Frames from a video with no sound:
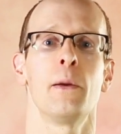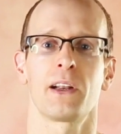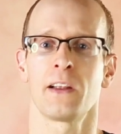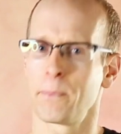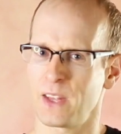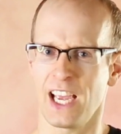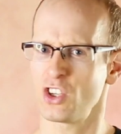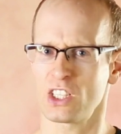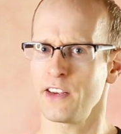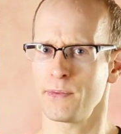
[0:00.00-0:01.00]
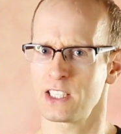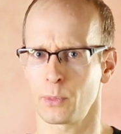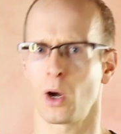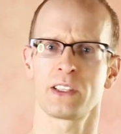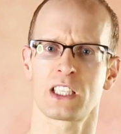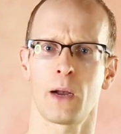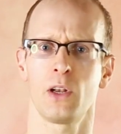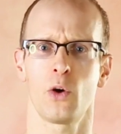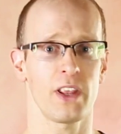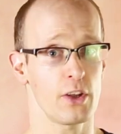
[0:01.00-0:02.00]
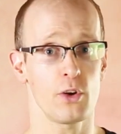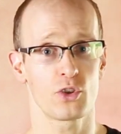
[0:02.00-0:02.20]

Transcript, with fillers: But yeah, just leave me some comments down below whether you